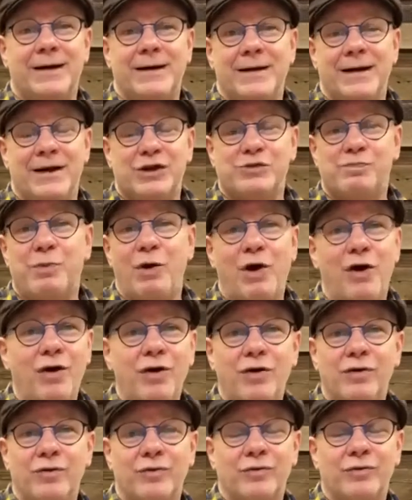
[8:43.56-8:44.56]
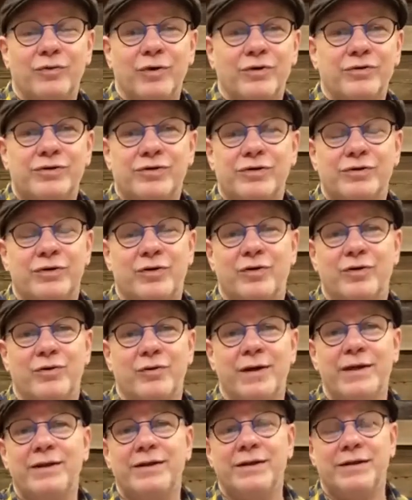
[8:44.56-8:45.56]
as Paul wrote to the
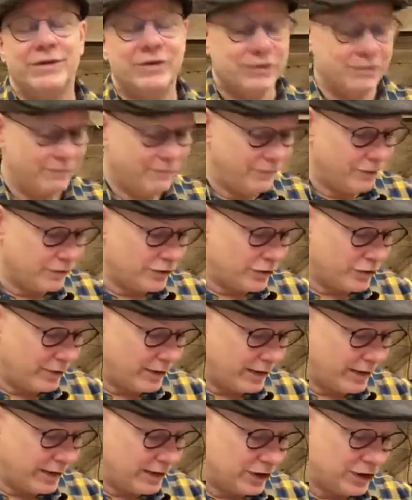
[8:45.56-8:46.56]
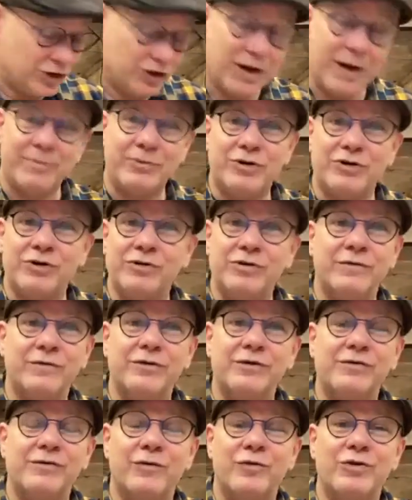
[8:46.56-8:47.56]
Corinthians in 1 Corinthians chapter 2,
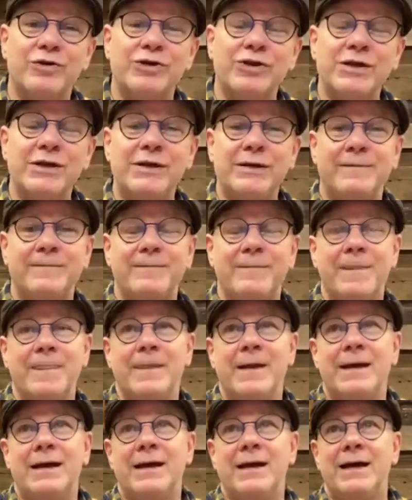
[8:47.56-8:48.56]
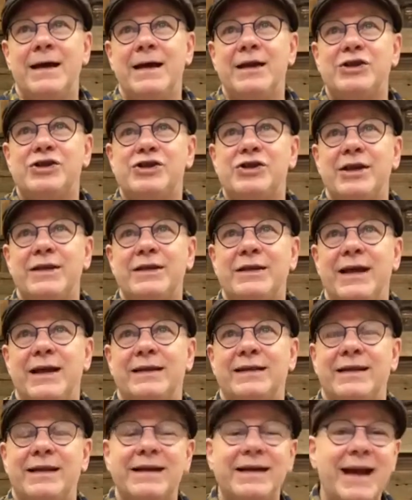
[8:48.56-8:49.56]
verse 14, he said
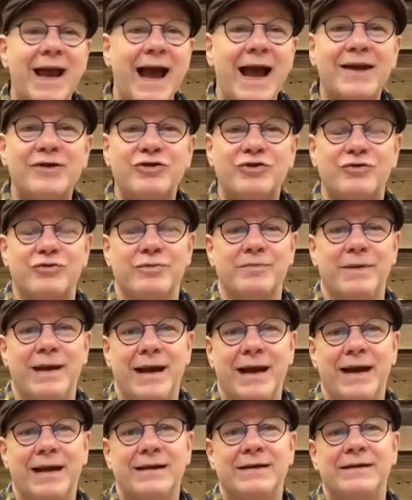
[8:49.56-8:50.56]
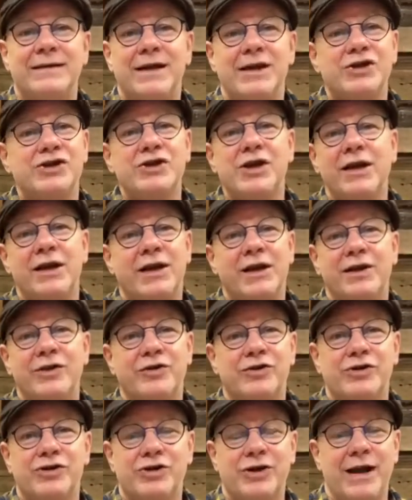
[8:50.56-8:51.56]
that the natural man does not
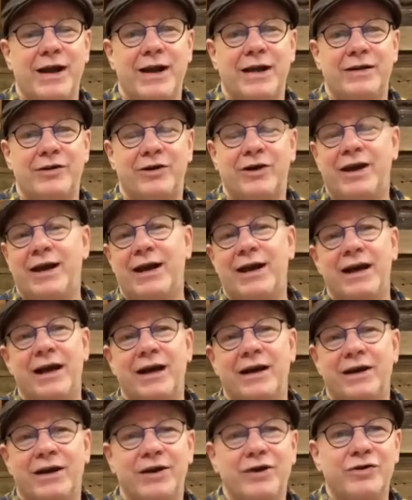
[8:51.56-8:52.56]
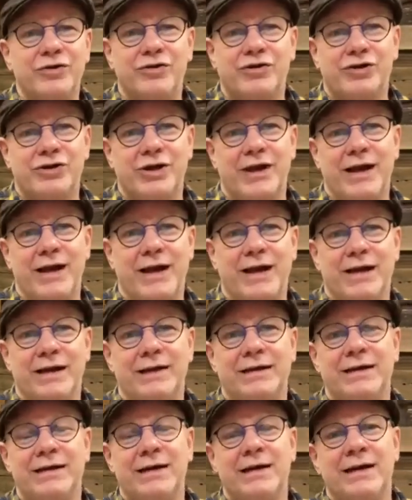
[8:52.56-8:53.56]
understand or cannot
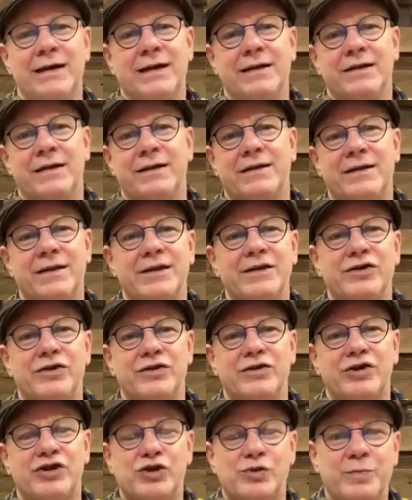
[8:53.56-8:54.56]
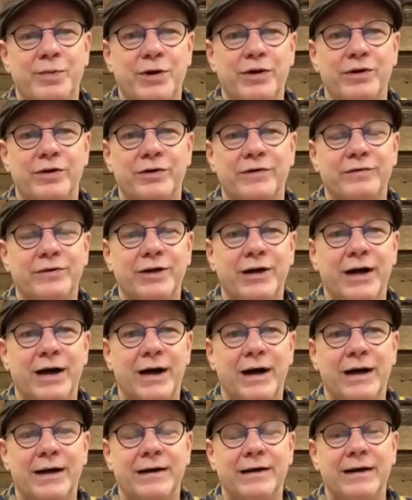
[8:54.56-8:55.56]
understand the things of the Spirit of
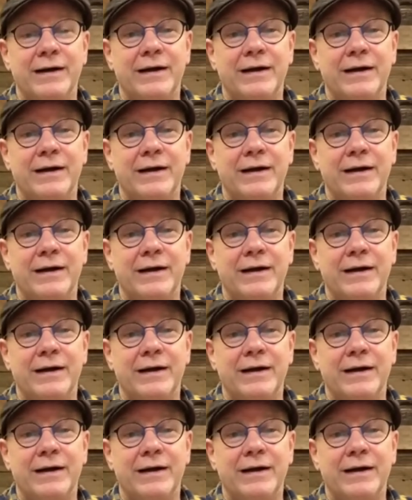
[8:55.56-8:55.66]
God,